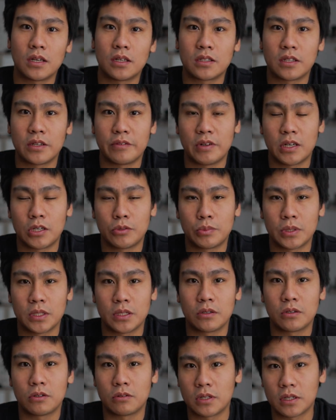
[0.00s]
developing
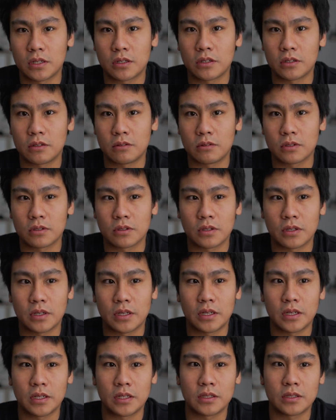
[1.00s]
Kodak Gold.
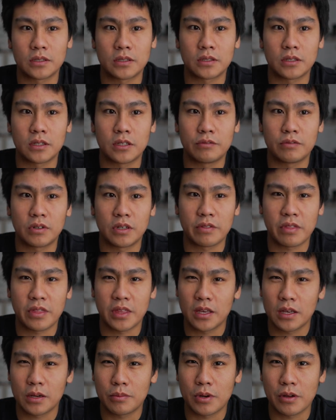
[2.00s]
And if I
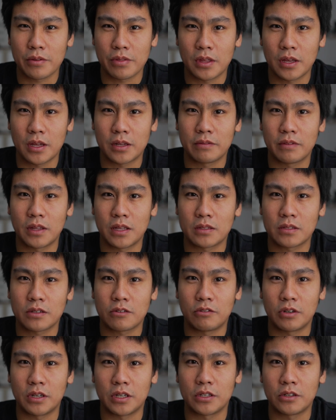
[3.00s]
think about that, that's
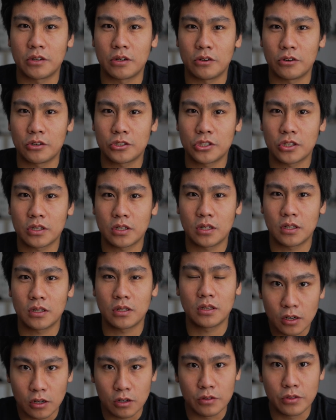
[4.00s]
quite
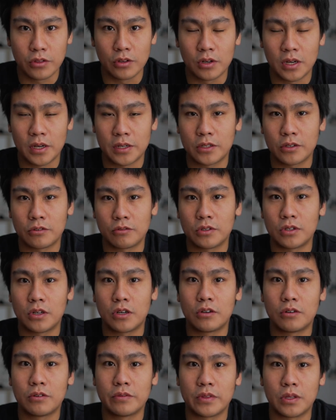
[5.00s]
logical. Although I don't
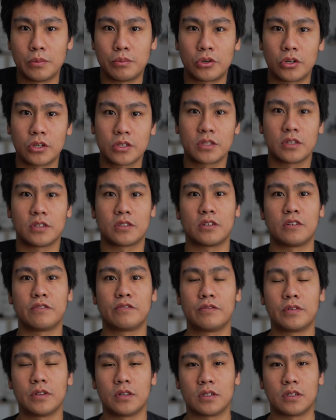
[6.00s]
know the process of
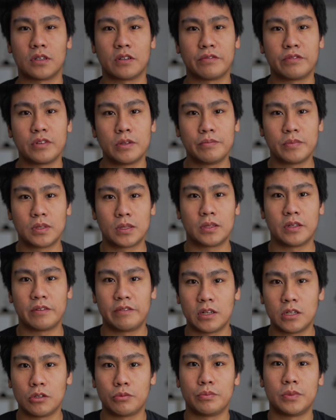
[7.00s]
film
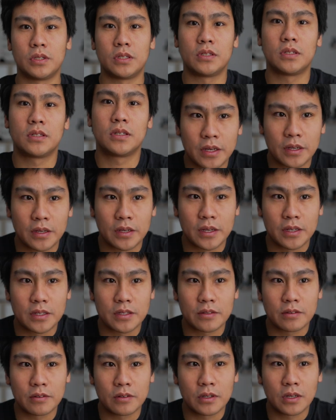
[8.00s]
development, I
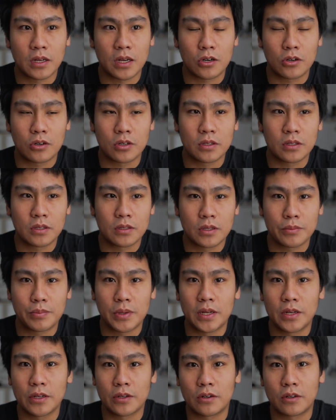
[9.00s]
guess how,
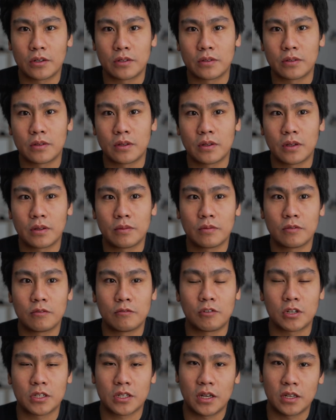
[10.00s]
depending on
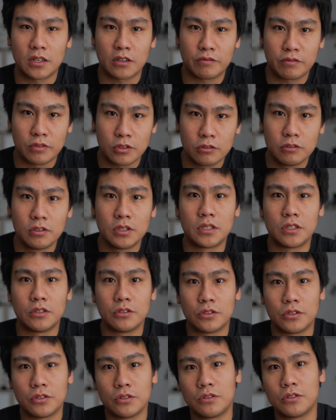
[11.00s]
what kind of fluid you
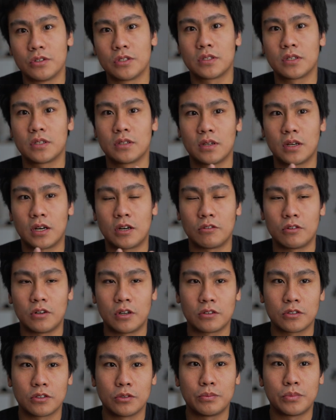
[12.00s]
use, how
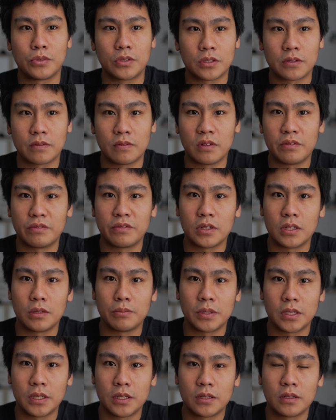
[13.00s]
long you put the
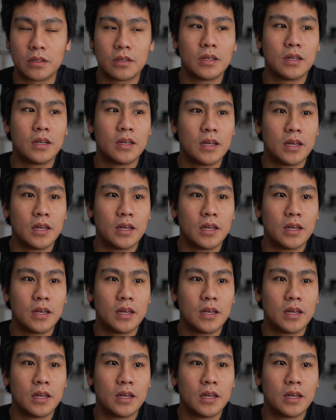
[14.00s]
film in,